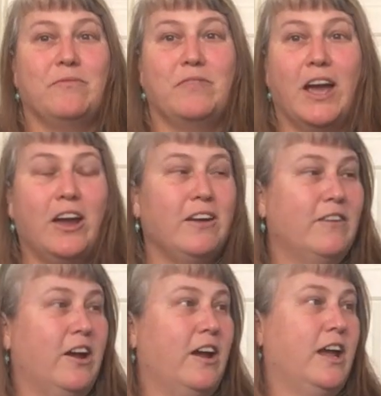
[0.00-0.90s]
Very,
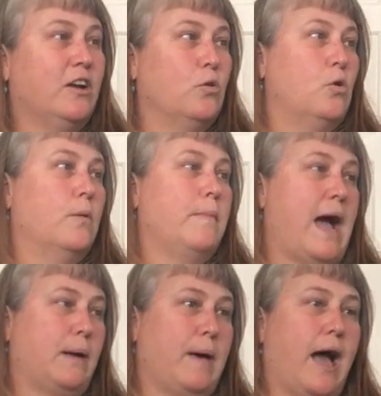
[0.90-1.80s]
very cool
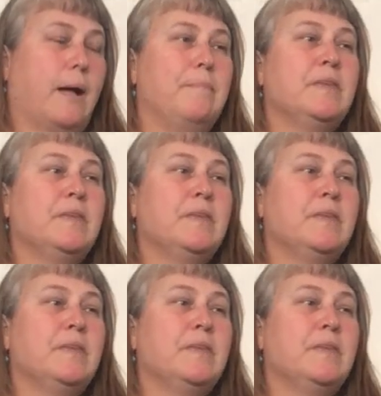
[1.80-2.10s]
backpack.